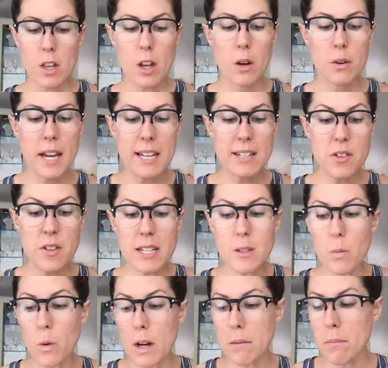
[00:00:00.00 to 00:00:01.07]
Okay, so that's
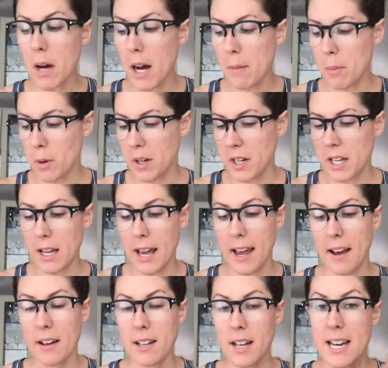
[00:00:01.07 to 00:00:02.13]
one pot porky
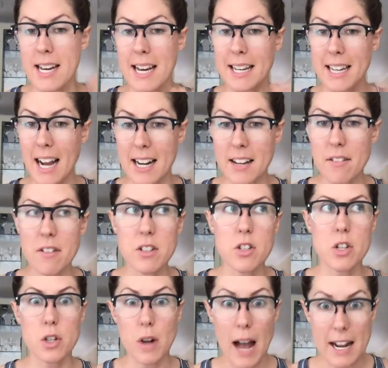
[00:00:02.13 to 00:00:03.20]
kale and kind of the
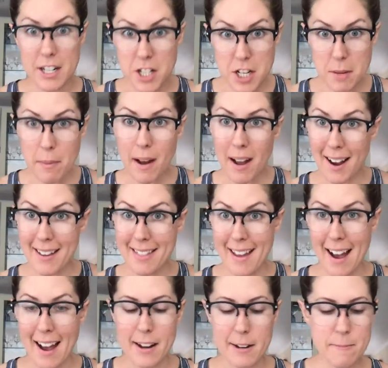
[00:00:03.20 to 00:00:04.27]
strategy behind
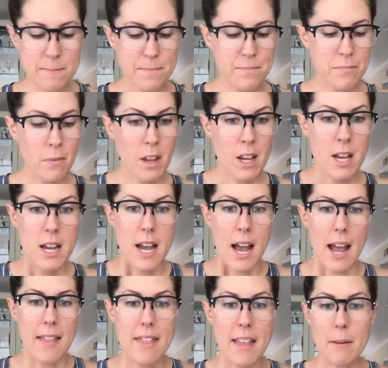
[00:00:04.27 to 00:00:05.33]
that.
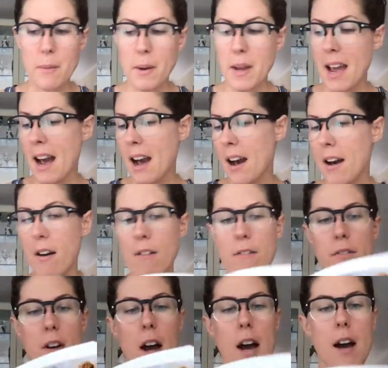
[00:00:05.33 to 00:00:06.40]
And then we have
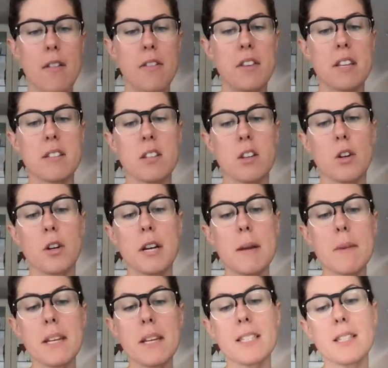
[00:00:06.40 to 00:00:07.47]
uh, these
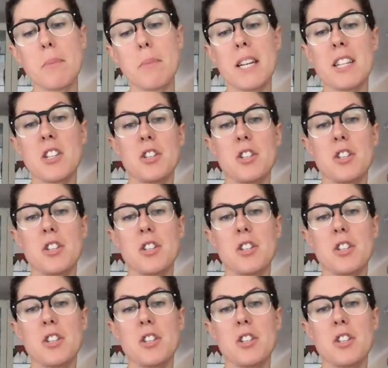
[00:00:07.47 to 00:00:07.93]
creamy spinach